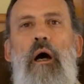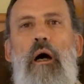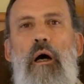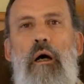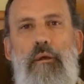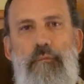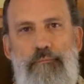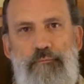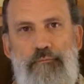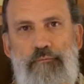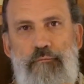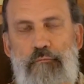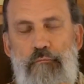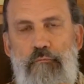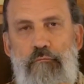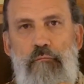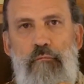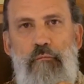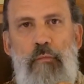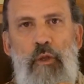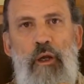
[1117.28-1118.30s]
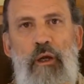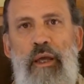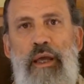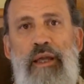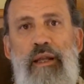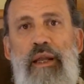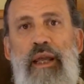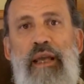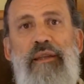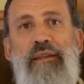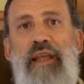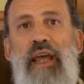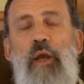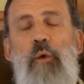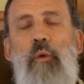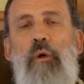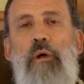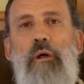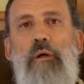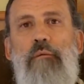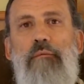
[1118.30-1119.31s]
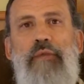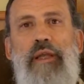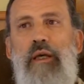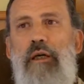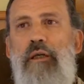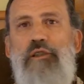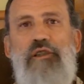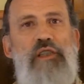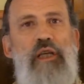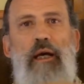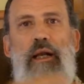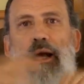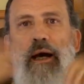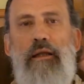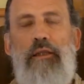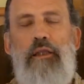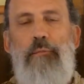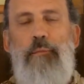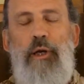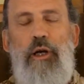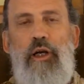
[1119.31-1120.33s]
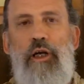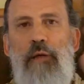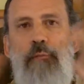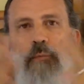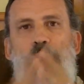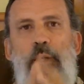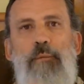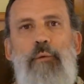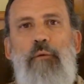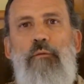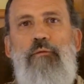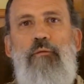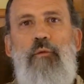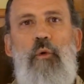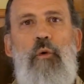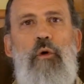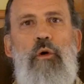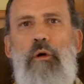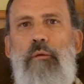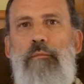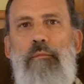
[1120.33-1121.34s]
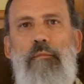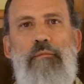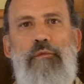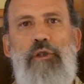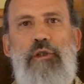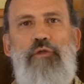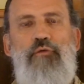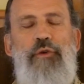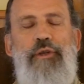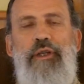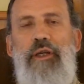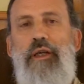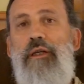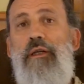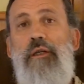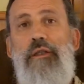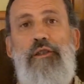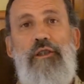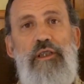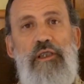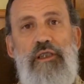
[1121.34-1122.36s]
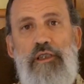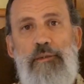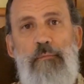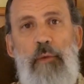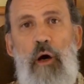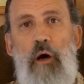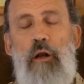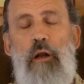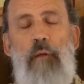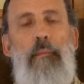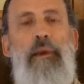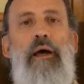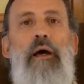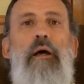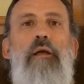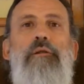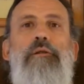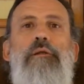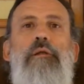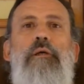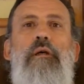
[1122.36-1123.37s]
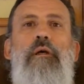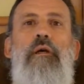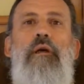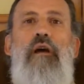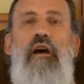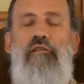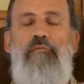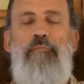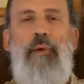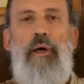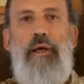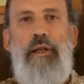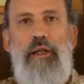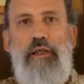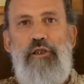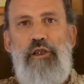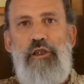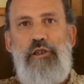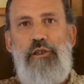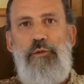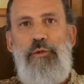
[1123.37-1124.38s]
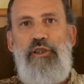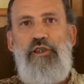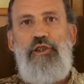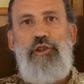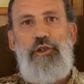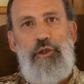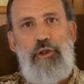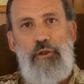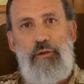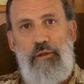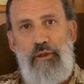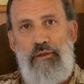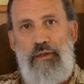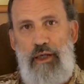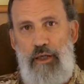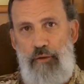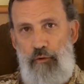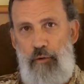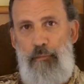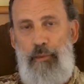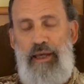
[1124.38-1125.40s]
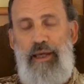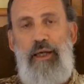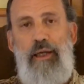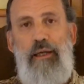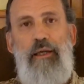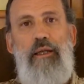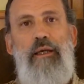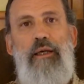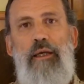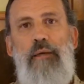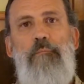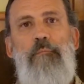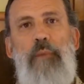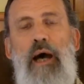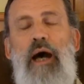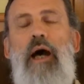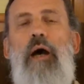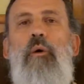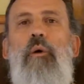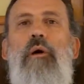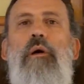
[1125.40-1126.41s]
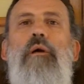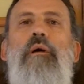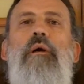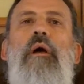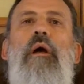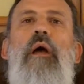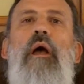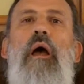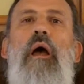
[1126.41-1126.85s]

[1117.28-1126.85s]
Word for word: Um, and, and they will, they'll sell out the American people for just ridiculously small amounts of money just to ensure that they remain in power.